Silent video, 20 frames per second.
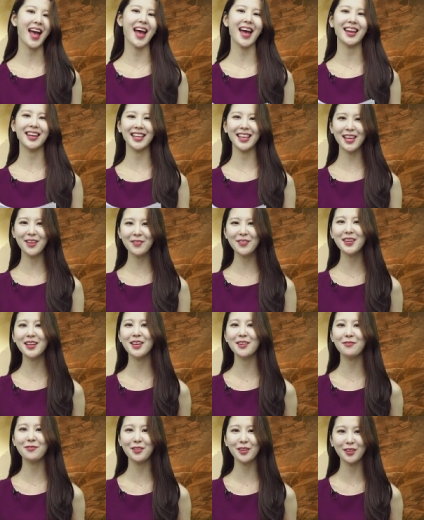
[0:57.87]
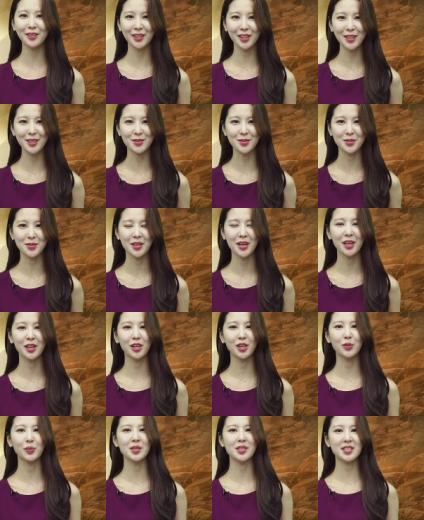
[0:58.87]
And even if you lose,
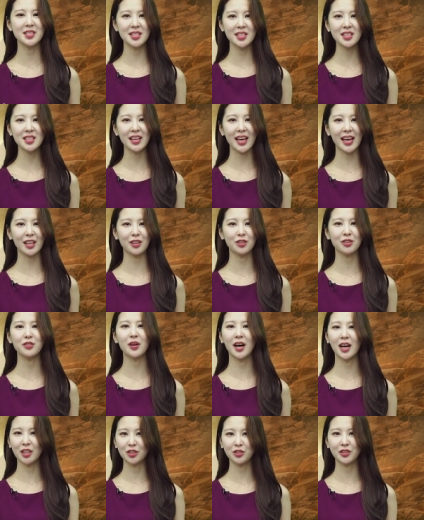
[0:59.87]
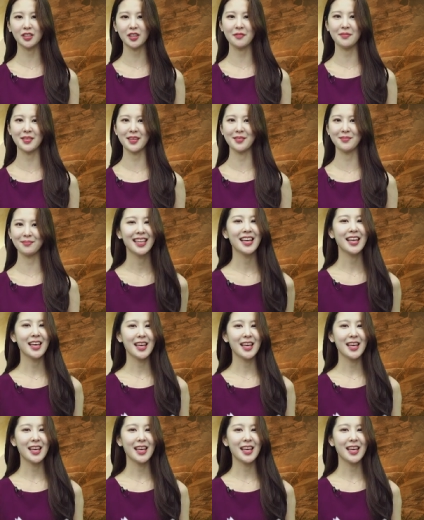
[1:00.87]
you will still get 200 of them.